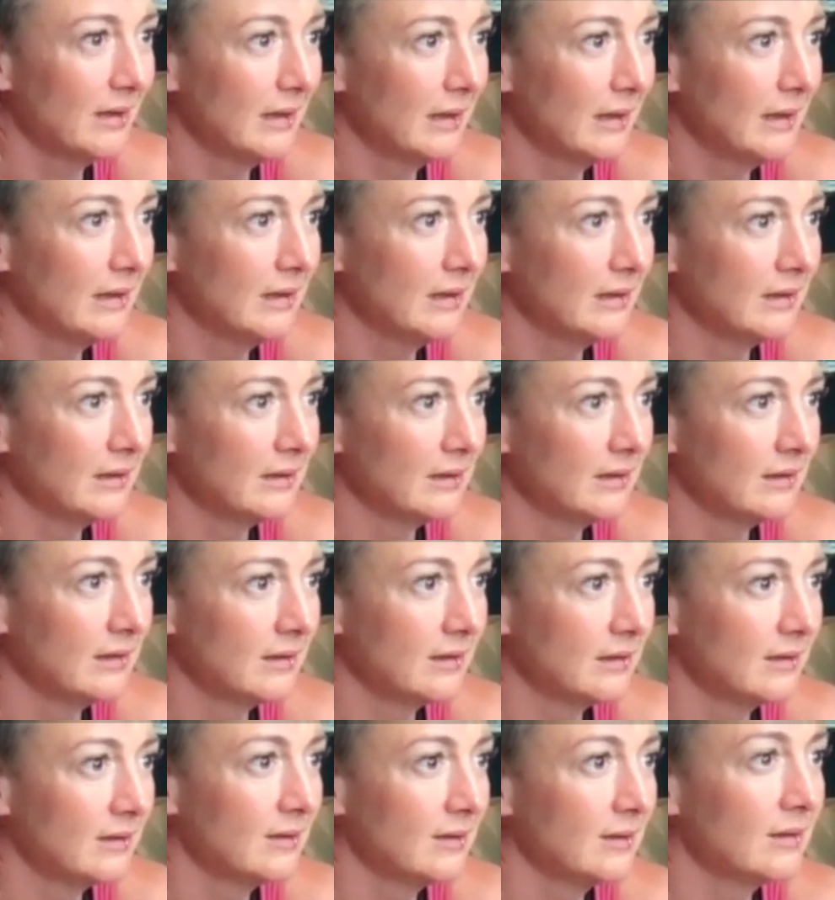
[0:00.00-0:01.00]

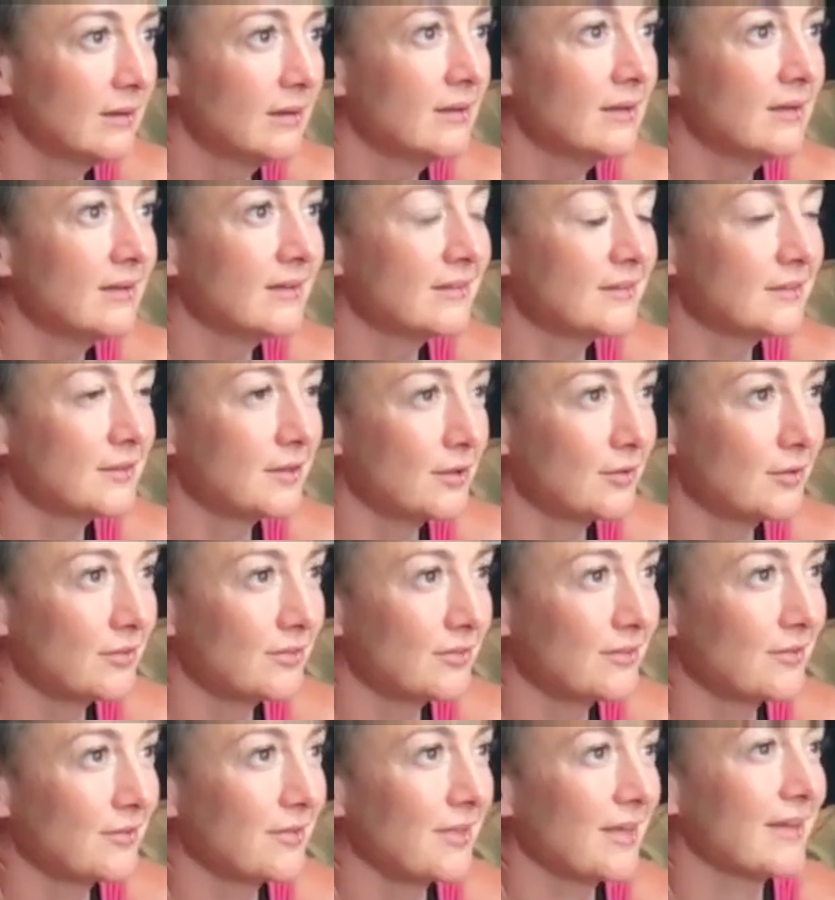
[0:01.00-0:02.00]
No, you're
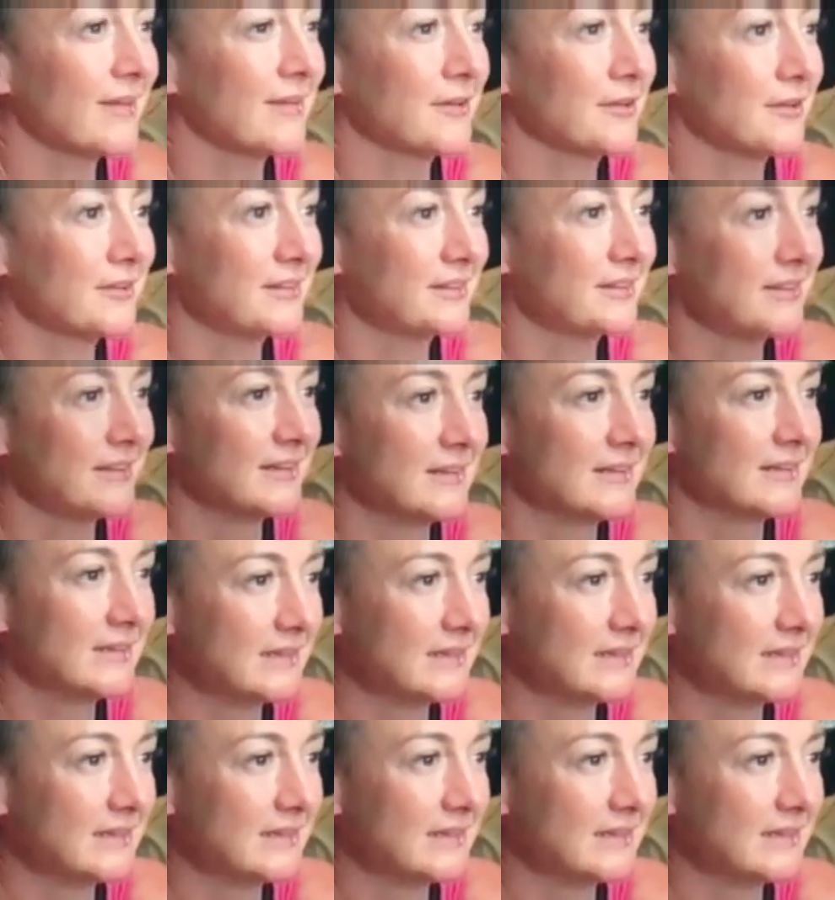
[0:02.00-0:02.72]
still there. Good.